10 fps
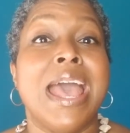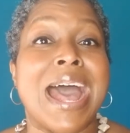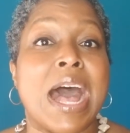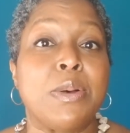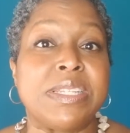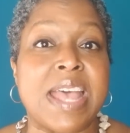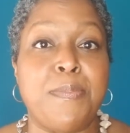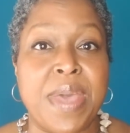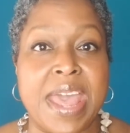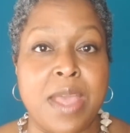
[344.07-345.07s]
How is
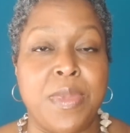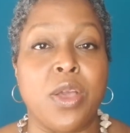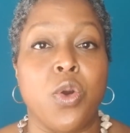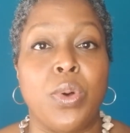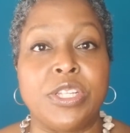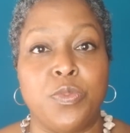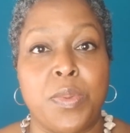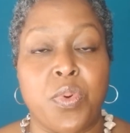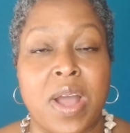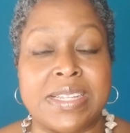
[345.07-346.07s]
that payment going to be
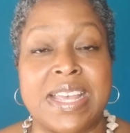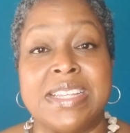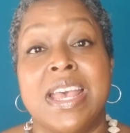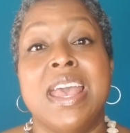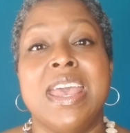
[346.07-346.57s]
processed?